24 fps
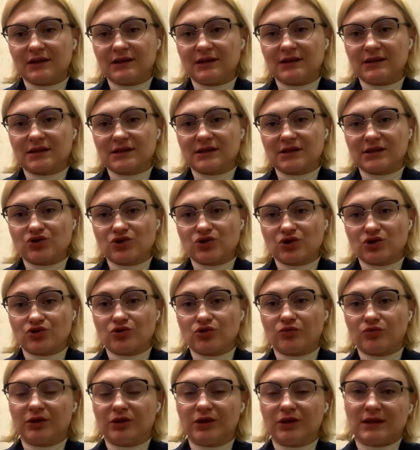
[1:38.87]
I think
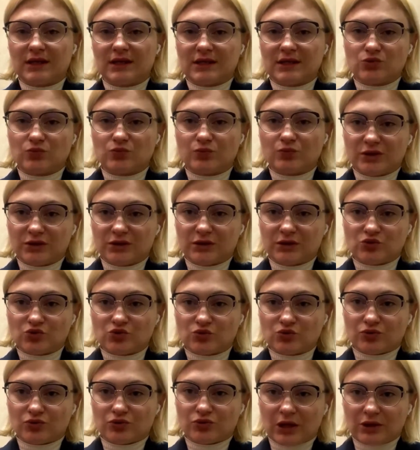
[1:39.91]
he
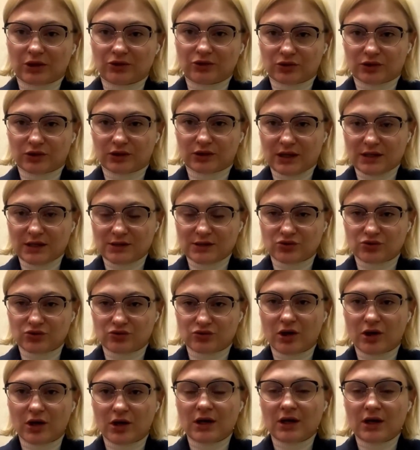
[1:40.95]
has
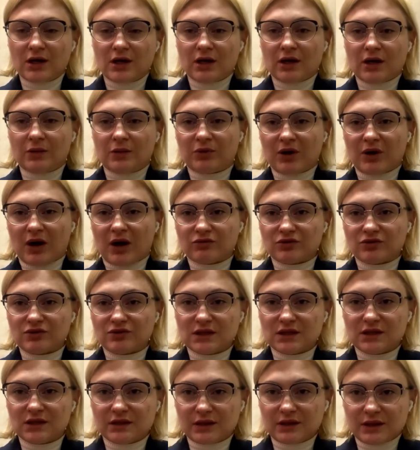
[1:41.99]
placed the
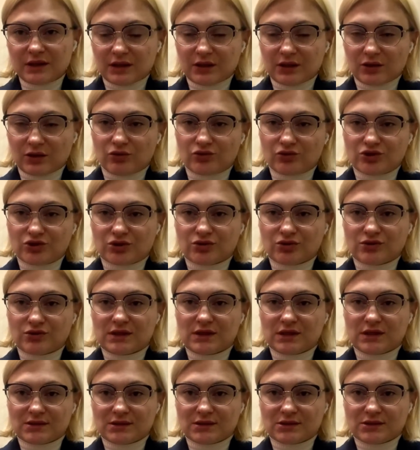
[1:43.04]
accents properly,
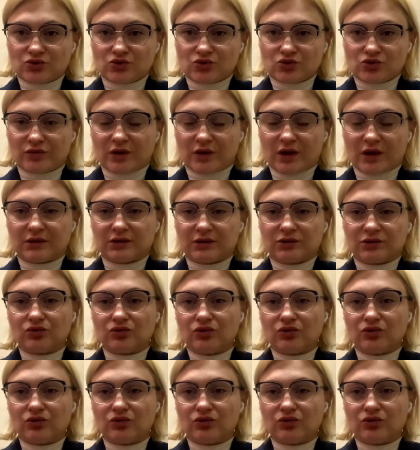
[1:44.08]
and